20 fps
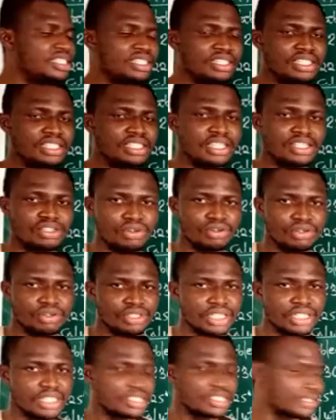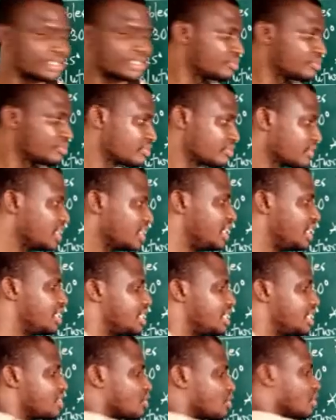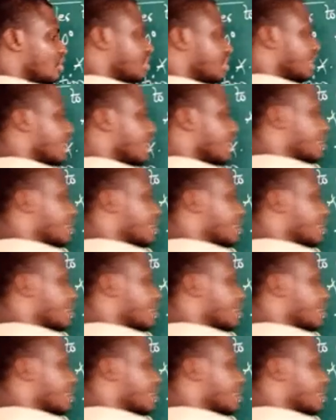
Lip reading: this quadrant. In this quadrant,